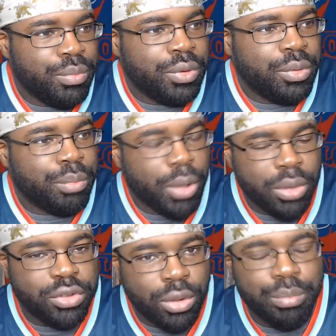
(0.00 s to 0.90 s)

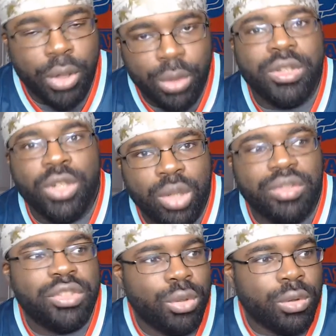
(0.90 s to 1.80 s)
Both
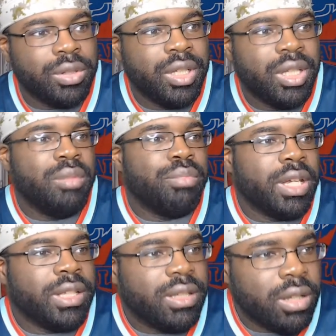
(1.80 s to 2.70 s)
goals scored
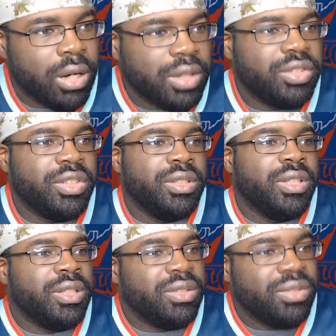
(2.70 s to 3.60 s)
by Carson
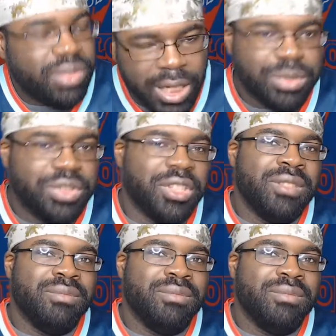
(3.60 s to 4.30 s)
Soucy.